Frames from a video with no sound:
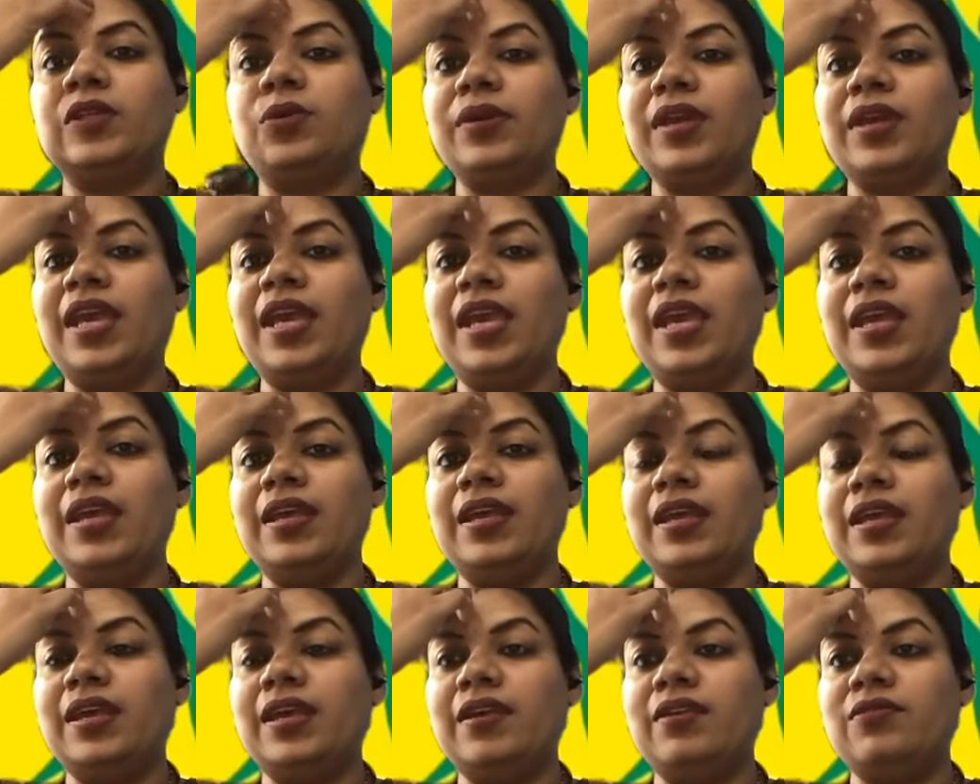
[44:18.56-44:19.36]

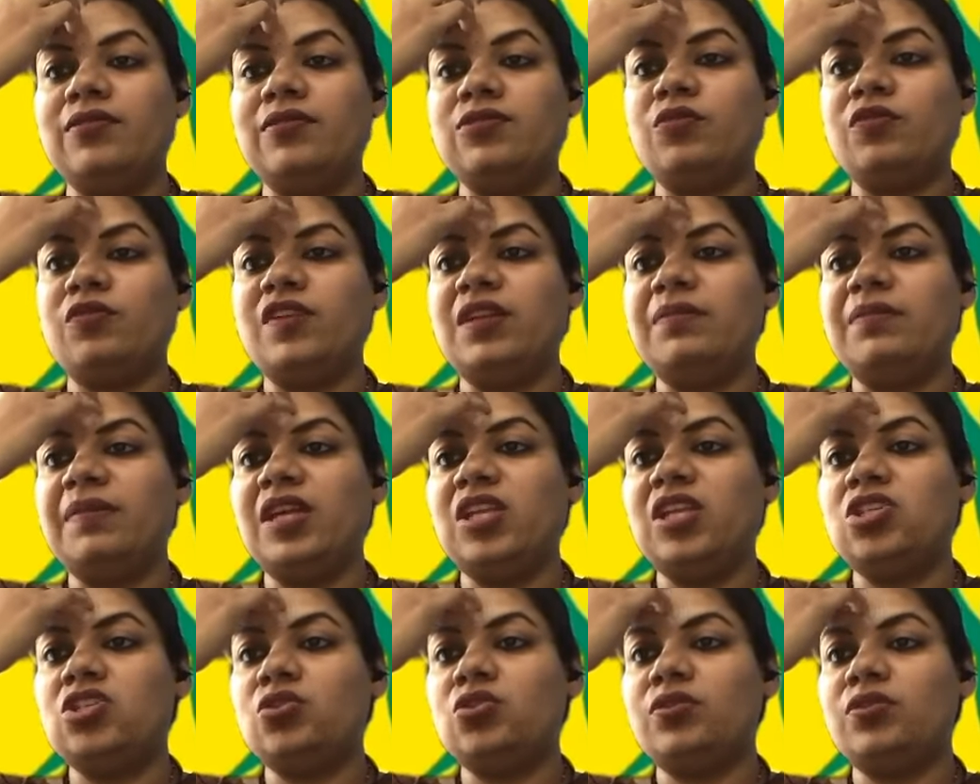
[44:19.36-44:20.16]
Okay. So we'll
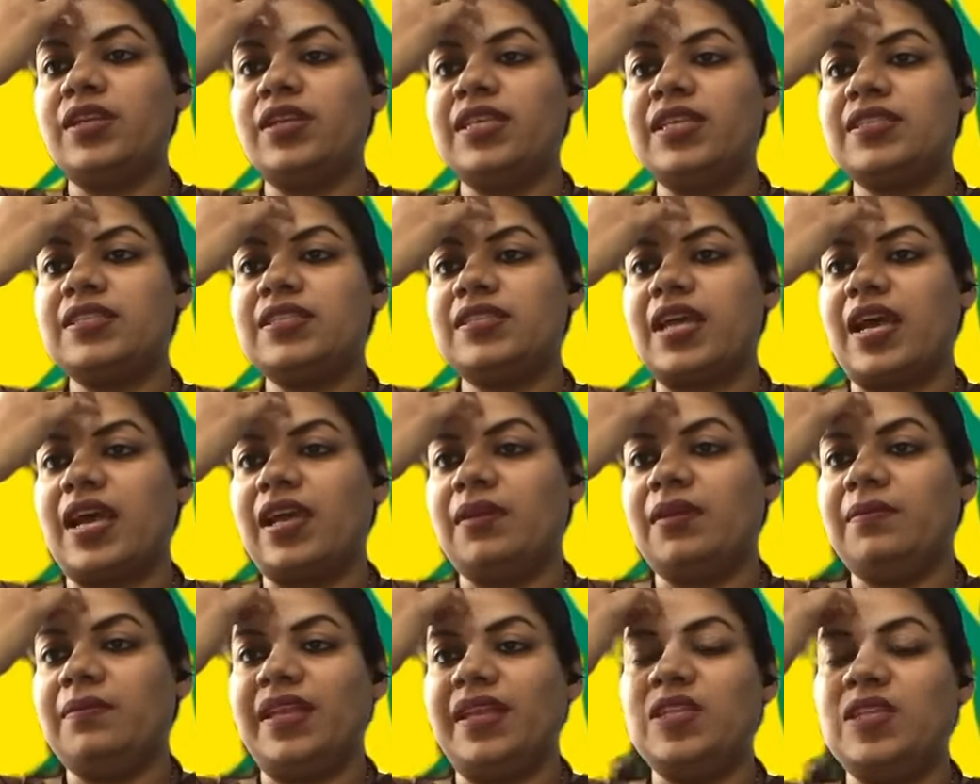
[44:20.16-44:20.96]
meet you next
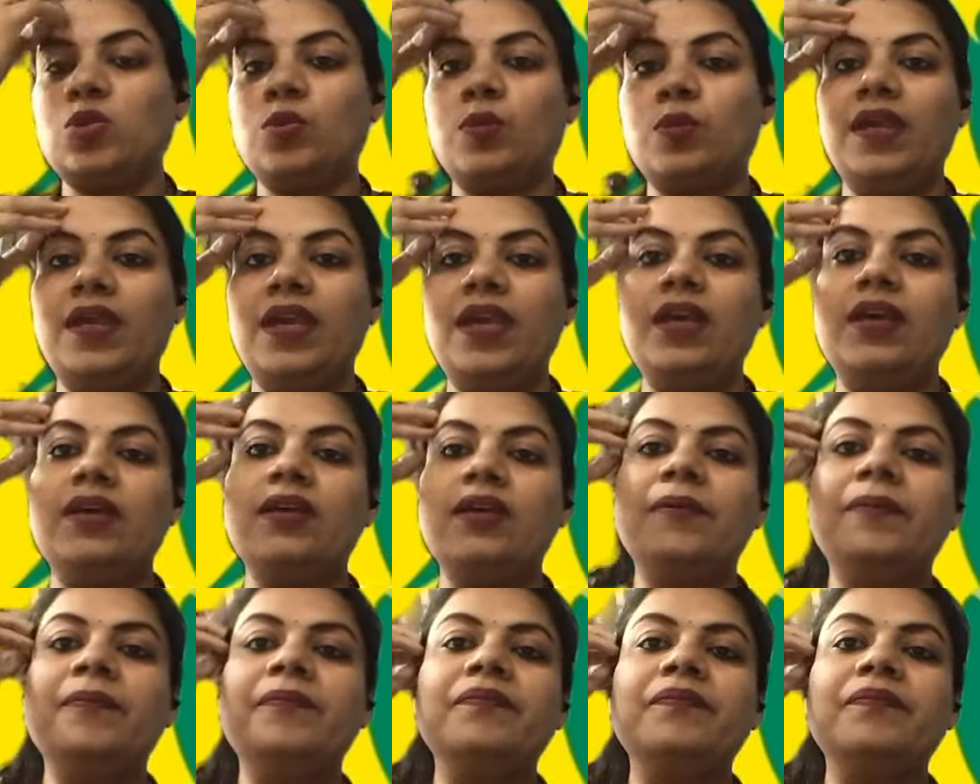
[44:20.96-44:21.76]
time, next week.